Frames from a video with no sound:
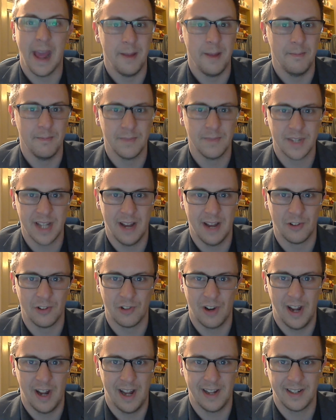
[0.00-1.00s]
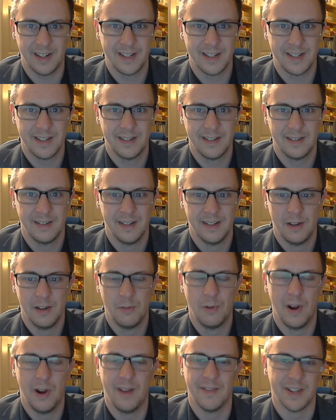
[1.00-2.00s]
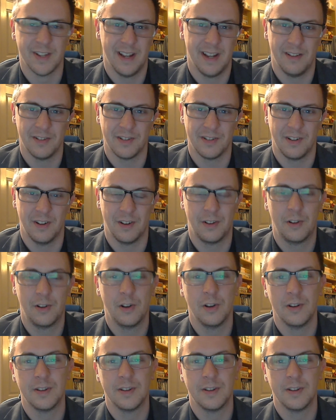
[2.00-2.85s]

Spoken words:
game soundtracks, whatever sounds good.